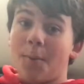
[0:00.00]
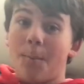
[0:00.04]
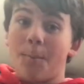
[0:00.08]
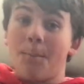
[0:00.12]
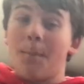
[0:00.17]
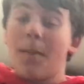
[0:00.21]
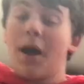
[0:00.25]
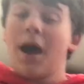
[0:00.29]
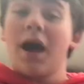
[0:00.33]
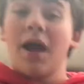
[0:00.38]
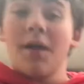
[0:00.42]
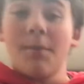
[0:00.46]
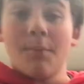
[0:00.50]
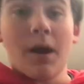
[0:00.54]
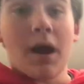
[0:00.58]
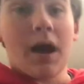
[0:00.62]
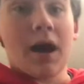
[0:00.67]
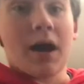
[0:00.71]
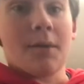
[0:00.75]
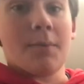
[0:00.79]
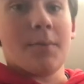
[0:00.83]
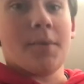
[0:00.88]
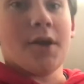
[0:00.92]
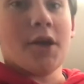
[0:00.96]
my
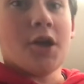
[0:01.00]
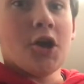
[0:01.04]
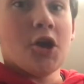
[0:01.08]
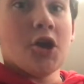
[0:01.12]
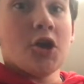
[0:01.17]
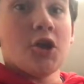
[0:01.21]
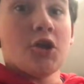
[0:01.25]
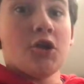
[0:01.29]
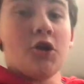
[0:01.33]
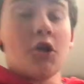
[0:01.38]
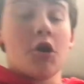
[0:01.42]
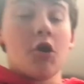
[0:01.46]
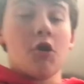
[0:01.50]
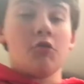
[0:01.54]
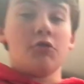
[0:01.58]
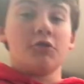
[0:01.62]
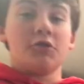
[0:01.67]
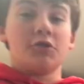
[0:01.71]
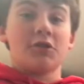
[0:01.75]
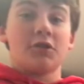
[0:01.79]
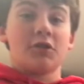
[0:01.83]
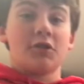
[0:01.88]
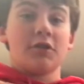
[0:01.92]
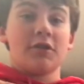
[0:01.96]
mom
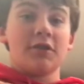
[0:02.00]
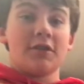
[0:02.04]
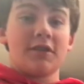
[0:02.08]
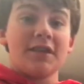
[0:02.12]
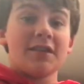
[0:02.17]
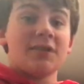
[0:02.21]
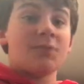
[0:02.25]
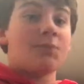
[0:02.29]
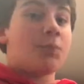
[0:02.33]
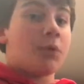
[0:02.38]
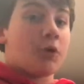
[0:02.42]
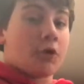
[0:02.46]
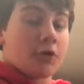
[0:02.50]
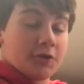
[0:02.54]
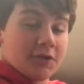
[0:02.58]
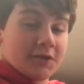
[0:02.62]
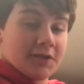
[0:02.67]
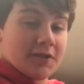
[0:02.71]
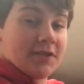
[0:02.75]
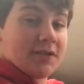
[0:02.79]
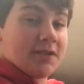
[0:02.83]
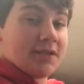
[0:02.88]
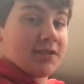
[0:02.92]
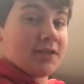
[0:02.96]
knows this
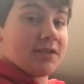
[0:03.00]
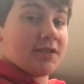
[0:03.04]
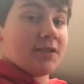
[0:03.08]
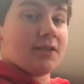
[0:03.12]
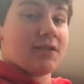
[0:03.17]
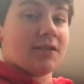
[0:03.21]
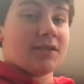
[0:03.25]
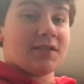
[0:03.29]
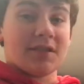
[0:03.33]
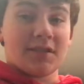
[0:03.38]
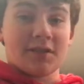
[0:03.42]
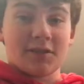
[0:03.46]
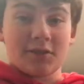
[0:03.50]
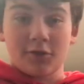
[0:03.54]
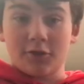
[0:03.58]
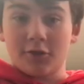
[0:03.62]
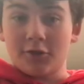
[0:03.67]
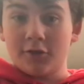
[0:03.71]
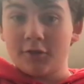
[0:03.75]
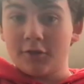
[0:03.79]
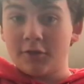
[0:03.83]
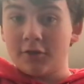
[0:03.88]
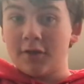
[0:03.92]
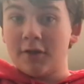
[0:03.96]
person's sister,
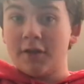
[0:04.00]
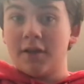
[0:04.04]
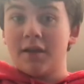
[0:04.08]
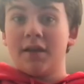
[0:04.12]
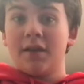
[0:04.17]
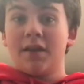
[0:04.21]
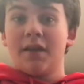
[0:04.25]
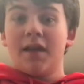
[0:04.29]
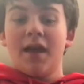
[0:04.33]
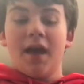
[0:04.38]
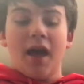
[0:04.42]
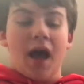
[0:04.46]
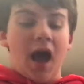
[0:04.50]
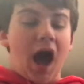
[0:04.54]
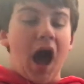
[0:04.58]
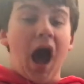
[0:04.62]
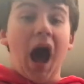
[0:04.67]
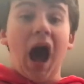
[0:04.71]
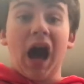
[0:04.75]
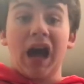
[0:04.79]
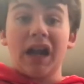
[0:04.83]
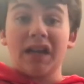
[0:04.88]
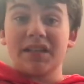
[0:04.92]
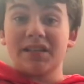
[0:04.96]

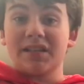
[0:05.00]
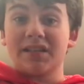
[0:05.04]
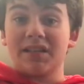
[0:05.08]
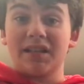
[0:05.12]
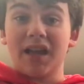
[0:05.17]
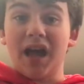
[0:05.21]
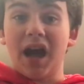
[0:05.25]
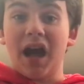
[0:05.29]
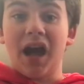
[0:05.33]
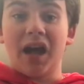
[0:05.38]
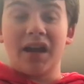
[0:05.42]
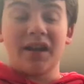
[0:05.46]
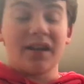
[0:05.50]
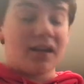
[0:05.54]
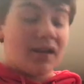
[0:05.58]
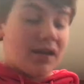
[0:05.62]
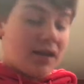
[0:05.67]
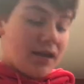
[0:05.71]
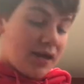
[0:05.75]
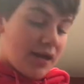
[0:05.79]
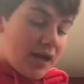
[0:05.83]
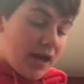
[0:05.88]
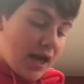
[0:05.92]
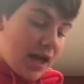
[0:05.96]
honest to God,
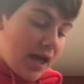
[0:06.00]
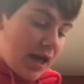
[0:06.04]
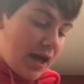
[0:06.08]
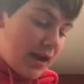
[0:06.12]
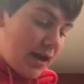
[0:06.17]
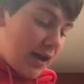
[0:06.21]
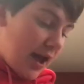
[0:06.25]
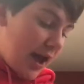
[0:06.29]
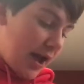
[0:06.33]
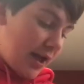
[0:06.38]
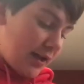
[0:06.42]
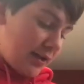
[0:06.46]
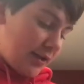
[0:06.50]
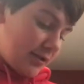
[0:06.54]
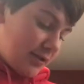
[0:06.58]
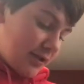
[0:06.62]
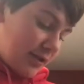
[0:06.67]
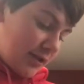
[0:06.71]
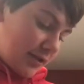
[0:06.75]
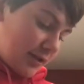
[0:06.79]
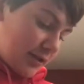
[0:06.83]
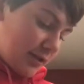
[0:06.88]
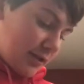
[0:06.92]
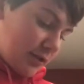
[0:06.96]
and I just
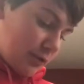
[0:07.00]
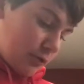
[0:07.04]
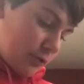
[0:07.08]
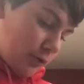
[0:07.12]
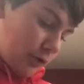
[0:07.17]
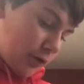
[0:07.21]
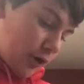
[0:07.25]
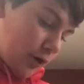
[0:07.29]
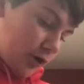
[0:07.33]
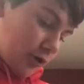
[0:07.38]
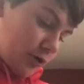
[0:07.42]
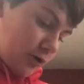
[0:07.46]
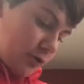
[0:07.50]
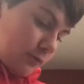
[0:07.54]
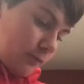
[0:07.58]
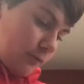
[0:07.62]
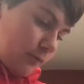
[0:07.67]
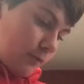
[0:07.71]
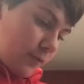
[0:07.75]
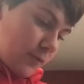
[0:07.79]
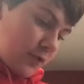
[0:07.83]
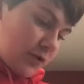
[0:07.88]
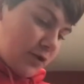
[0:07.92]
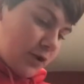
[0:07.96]
think this is really awesome.
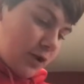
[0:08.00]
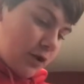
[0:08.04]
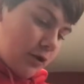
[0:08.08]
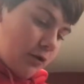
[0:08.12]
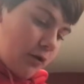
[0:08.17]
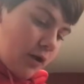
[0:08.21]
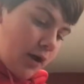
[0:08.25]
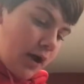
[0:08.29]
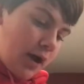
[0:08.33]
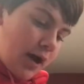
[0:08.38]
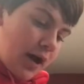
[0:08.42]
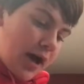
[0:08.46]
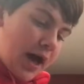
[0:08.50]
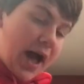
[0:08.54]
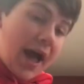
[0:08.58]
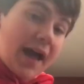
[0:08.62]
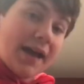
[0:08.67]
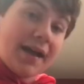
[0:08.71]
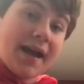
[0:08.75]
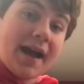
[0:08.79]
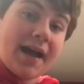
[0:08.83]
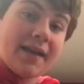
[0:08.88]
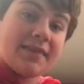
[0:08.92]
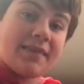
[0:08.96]
So
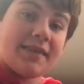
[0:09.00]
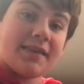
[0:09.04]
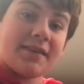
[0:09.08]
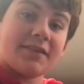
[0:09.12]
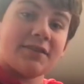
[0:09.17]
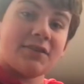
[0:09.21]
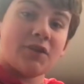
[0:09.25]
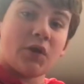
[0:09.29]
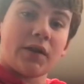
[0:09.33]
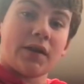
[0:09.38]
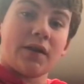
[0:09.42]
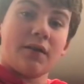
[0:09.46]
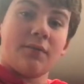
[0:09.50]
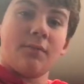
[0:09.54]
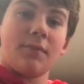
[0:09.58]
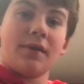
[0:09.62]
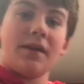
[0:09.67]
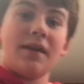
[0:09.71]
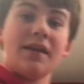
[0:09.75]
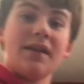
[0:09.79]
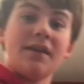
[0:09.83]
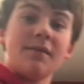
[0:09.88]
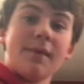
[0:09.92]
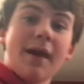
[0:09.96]
I got this so I can
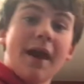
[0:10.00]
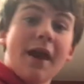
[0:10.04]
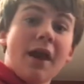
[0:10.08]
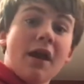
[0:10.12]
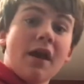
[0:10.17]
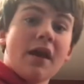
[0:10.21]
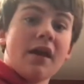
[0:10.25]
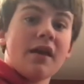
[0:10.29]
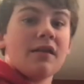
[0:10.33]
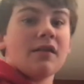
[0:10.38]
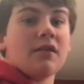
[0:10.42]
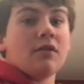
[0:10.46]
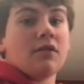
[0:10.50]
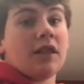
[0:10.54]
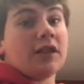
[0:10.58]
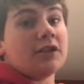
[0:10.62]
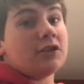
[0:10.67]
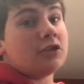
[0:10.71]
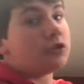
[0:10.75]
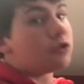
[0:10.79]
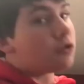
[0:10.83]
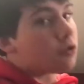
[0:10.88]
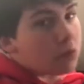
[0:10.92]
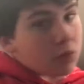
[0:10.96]
meet him at
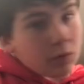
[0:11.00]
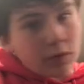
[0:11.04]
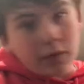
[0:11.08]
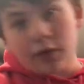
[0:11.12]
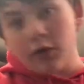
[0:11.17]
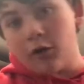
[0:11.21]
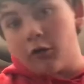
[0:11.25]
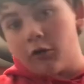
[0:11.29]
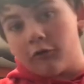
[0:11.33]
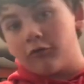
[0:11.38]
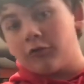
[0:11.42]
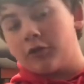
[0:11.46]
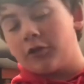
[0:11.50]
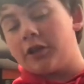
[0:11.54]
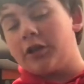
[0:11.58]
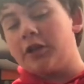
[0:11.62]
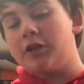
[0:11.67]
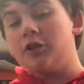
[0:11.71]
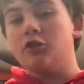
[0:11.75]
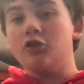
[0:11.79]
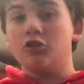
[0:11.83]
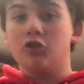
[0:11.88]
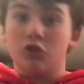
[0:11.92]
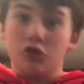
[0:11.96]
Legends of the Ring, hopefully
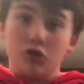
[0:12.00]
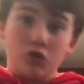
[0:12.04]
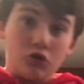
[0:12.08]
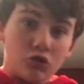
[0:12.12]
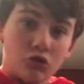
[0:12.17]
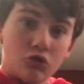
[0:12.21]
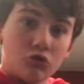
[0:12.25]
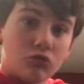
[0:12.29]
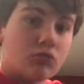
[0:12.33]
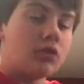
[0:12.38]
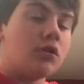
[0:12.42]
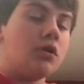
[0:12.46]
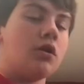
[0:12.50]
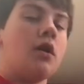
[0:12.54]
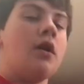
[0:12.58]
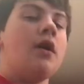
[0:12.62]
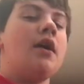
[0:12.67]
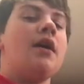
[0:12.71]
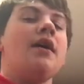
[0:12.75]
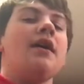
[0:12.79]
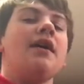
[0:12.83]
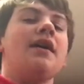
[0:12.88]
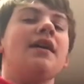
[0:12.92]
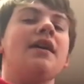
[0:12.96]
in June.
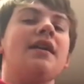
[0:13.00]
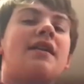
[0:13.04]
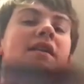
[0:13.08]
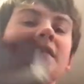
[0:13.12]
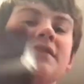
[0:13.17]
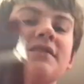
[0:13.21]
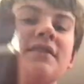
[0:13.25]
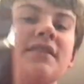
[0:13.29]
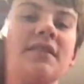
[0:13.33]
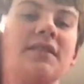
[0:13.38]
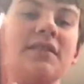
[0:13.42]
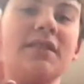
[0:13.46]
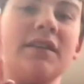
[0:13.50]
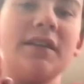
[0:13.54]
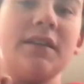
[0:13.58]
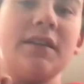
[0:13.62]
It is the